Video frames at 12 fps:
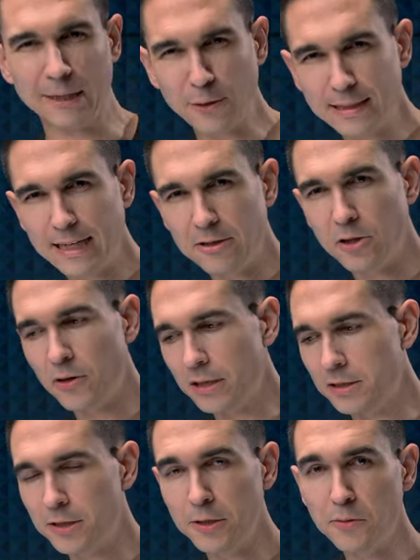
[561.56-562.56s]
I tried downloading
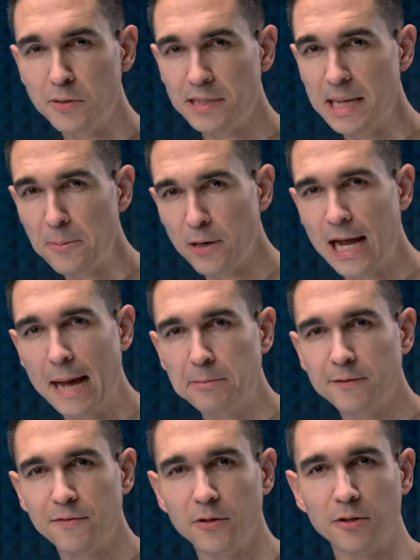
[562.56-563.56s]
two separate
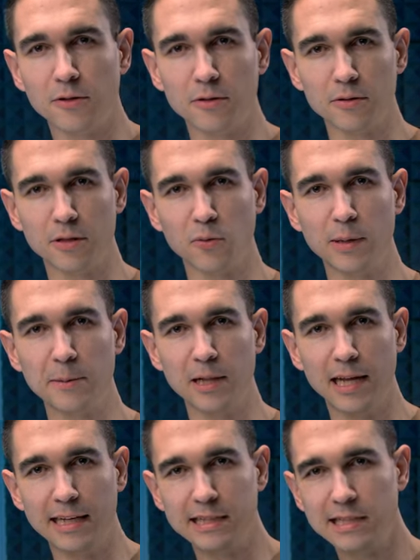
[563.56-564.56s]
apps for the Weebill
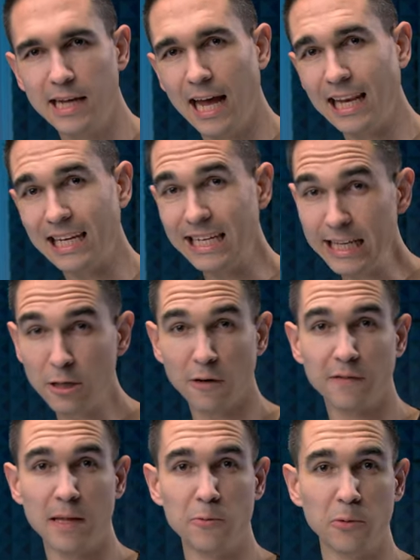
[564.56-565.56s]
S and neither
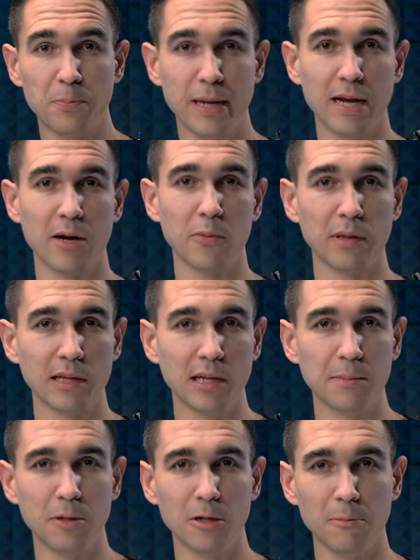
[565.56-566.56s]
of them would pair with the
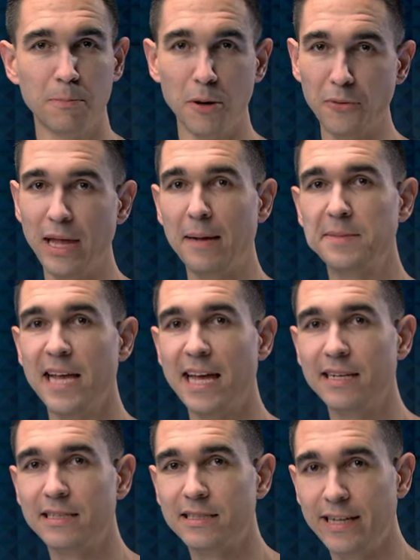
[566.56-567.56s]
gimbal. Both apps
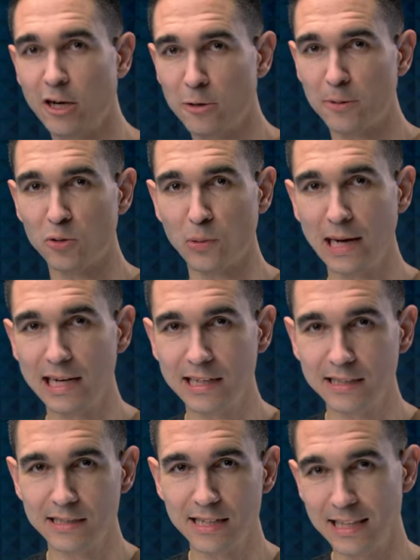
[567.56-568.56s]
had terrible
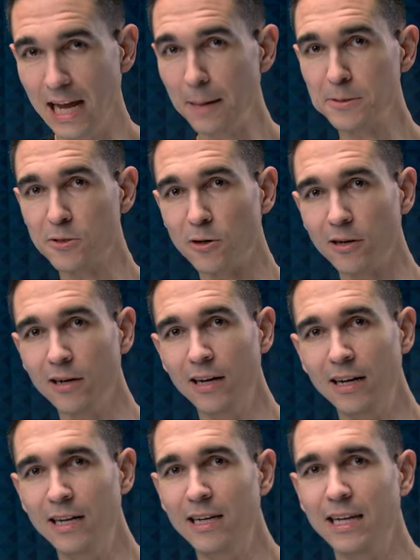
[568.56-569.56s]
ratings in the App Store,
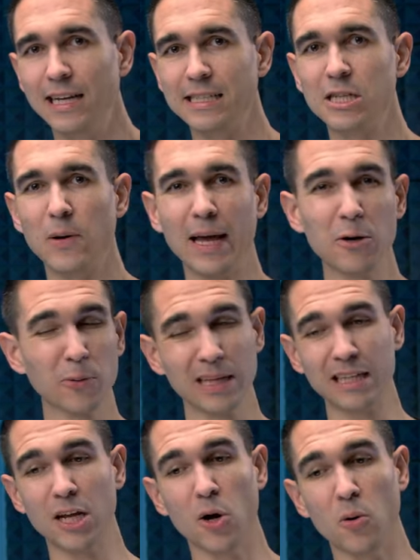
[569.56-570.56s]
and so I don't
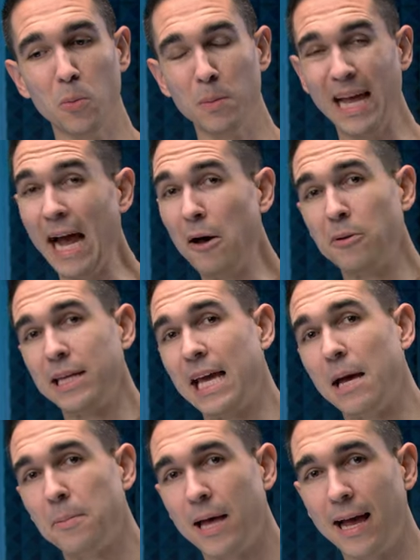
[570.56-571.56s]
really know how the
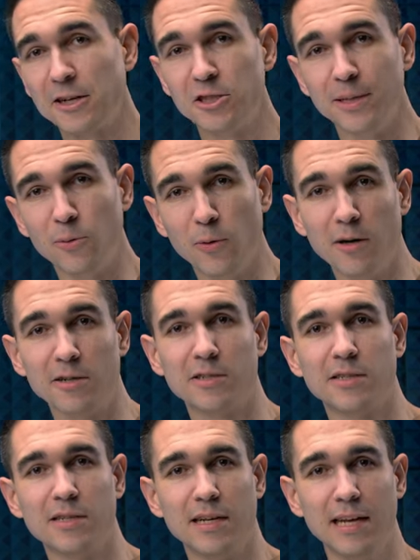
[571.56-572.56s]
app actually
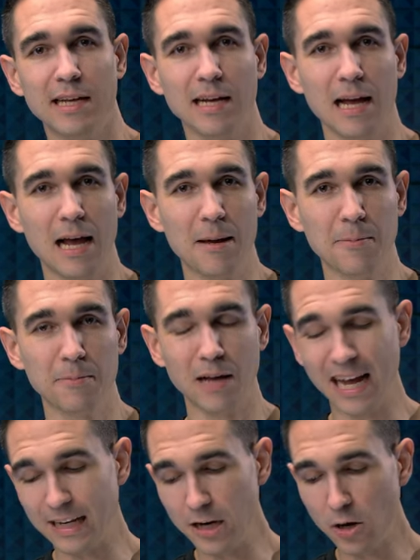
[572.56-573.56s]
works. And
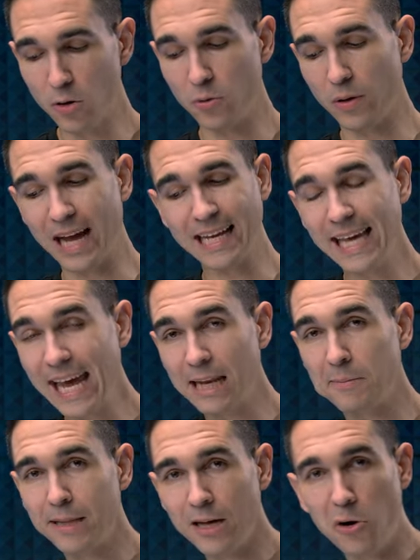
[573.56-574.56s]
I know I
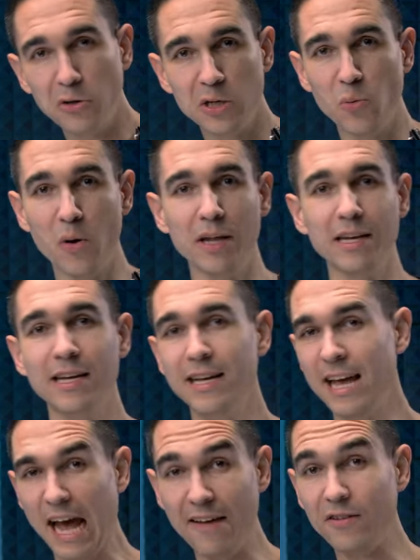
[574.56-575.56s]
can't be the only one
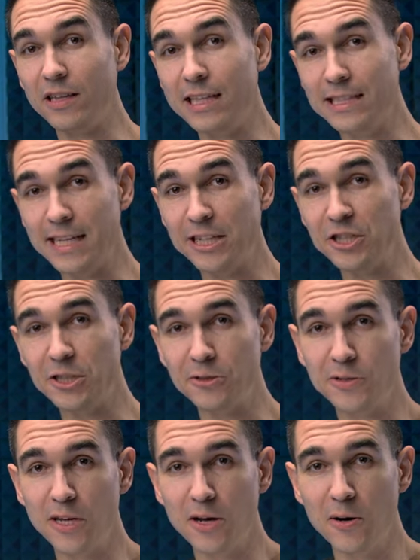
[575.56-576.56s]
having this issue,
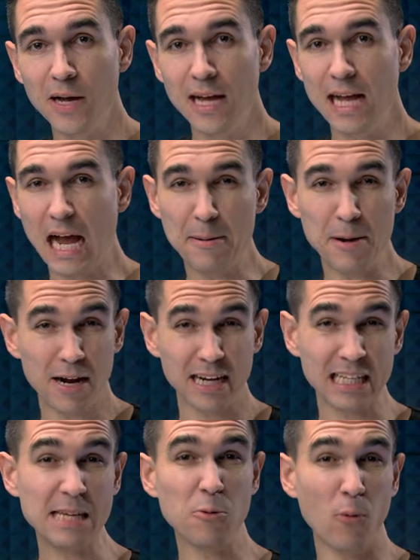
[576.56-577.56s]
so I'm not
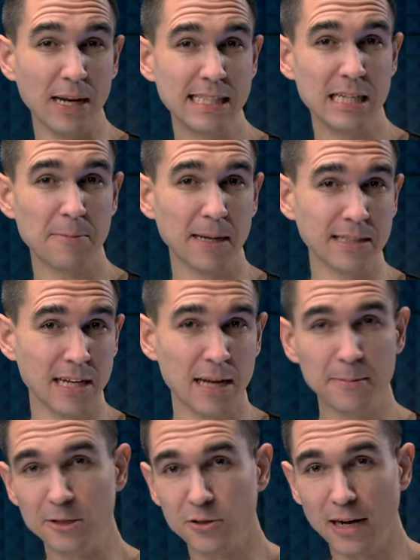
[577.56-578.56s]
gonna keep wasting my
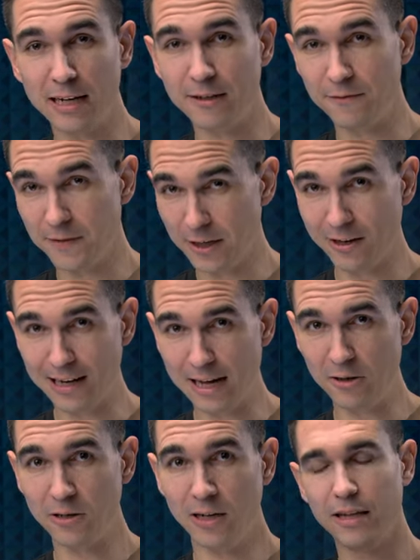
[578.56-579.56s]
time and trying to figure it
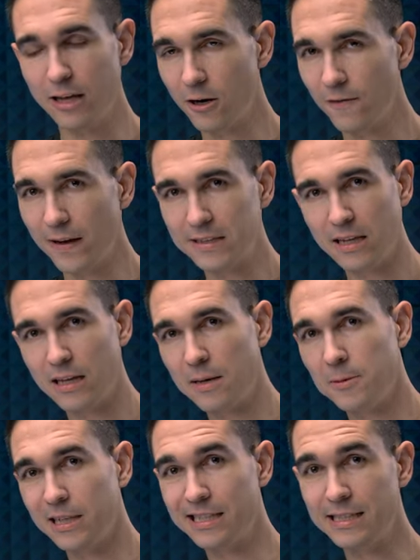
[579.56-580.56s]
out. The interface on the
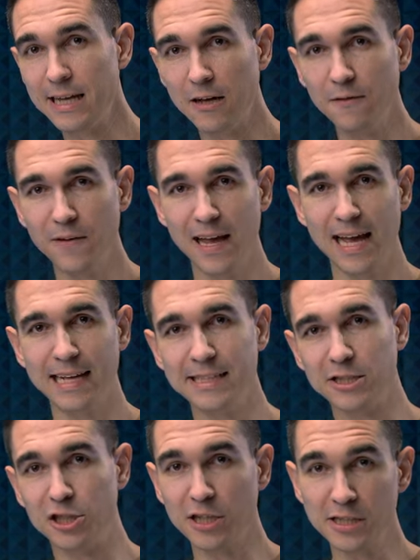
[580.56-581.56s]
gimbal itself
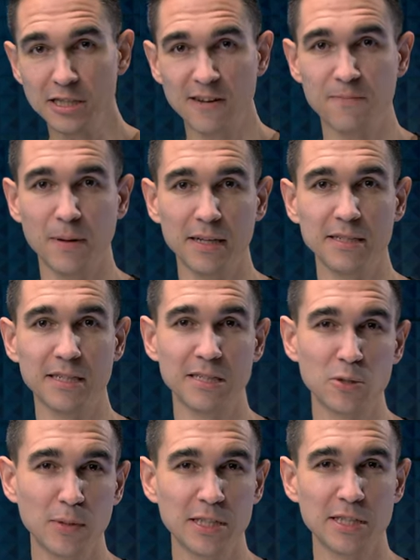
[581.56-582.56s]
has just enough buttons and
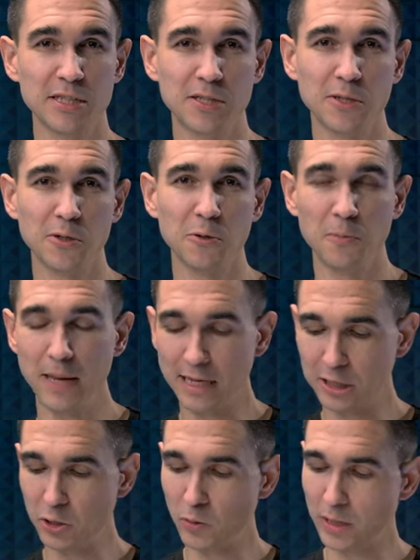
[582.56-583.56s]
switches to
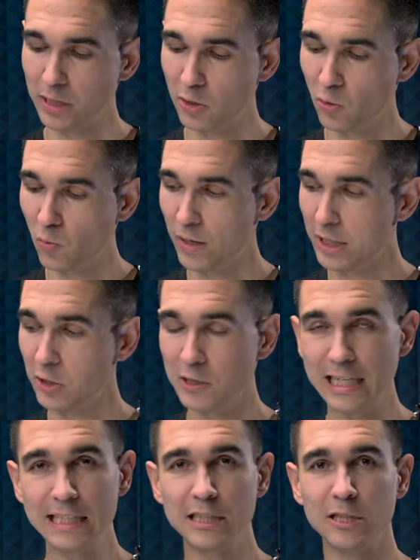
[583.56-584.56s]
make doing what you
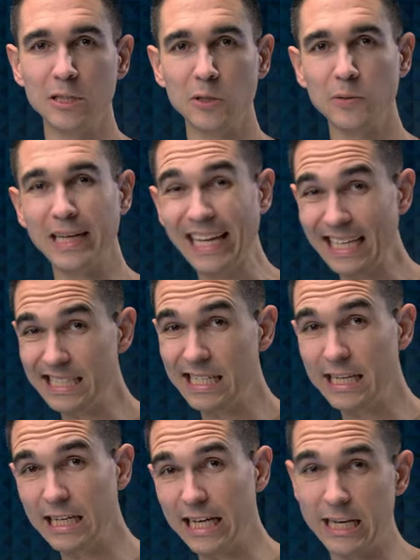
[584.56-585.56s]
need to do
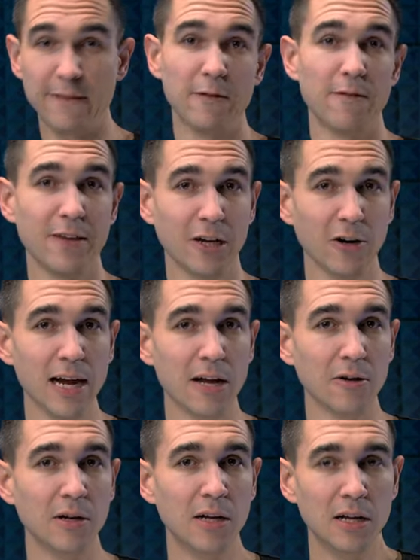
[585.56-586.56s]
easy enough to figure
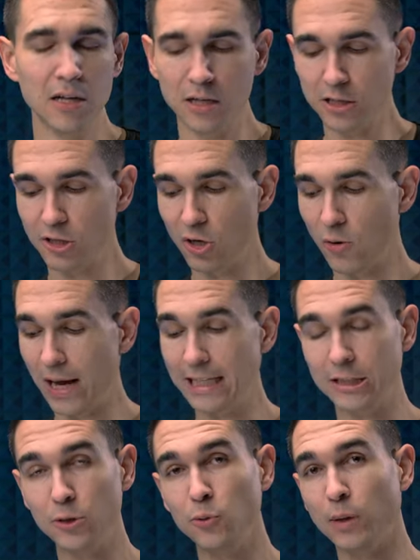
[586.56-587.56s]
out. So I
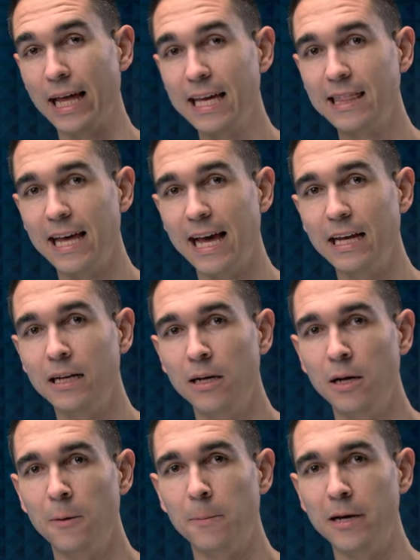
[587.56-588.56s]
do like that.
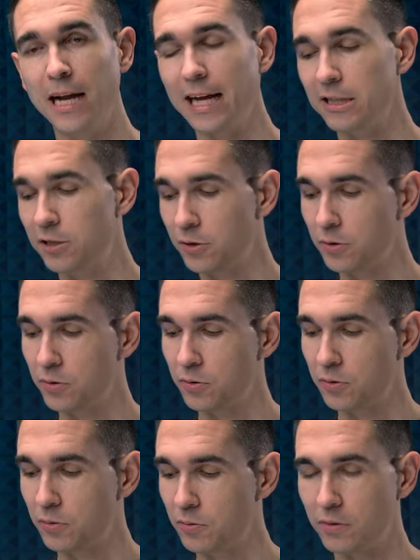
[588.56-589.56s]
But I
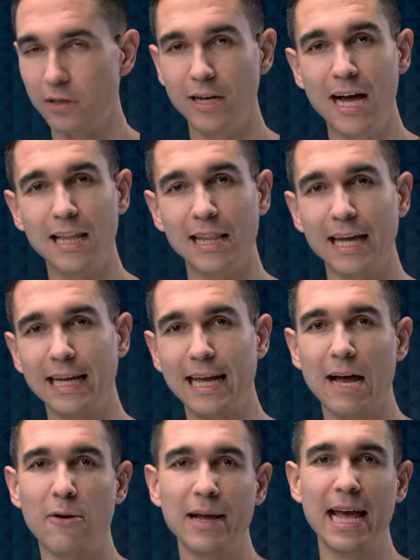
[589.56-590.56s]
do not like
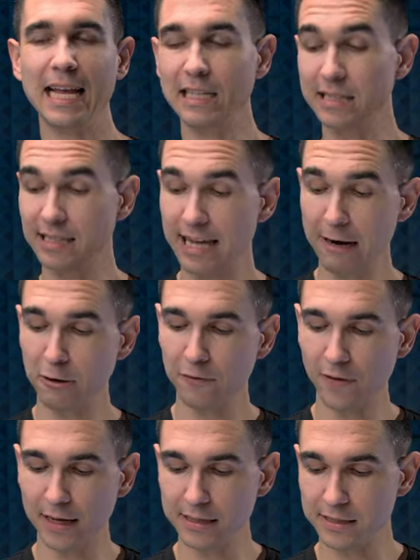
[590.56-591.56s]
how I had to
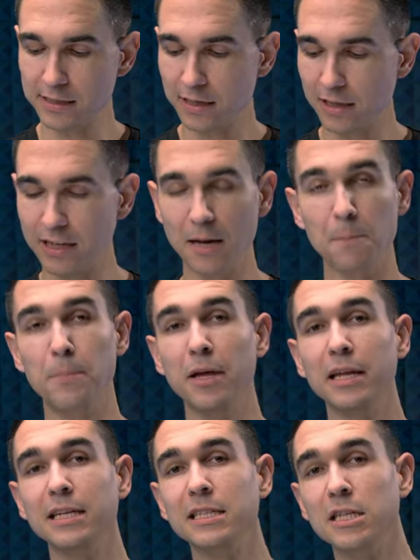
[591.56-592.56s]
sacrifice the
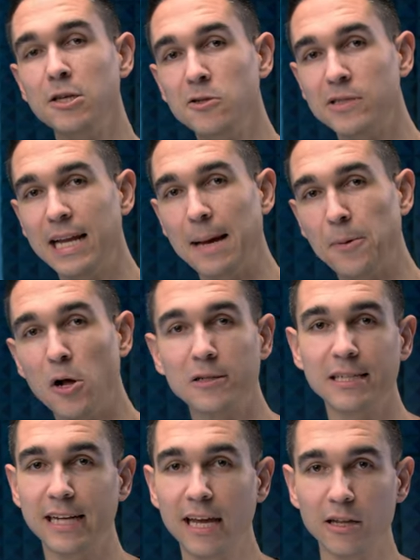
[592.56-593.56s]
ability to use an app
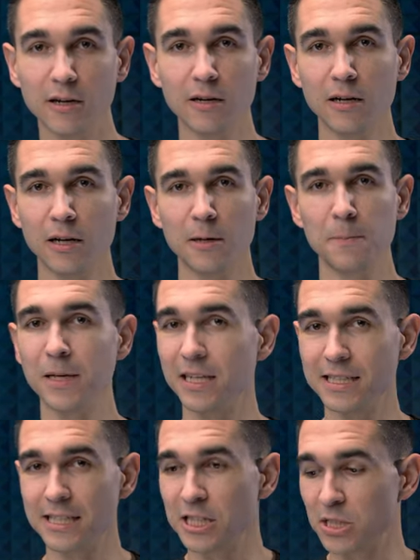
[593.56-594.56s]
altogether
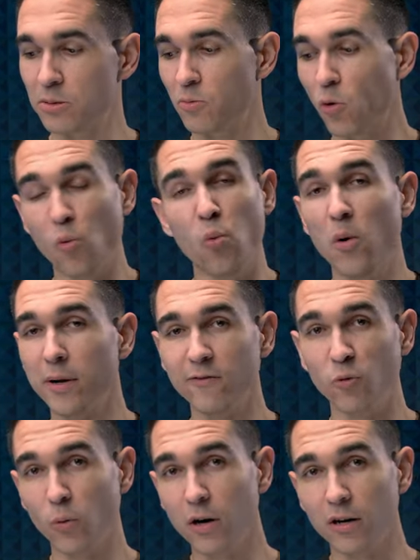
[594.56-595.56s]
because it just won't
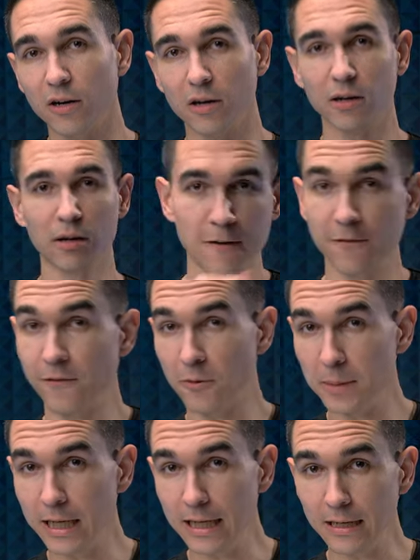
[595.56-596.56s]
even work for
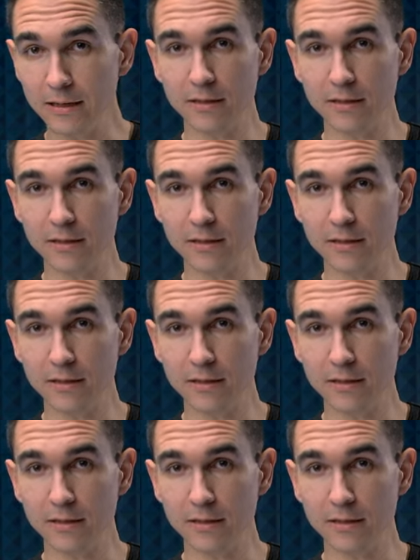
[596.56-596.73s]
me.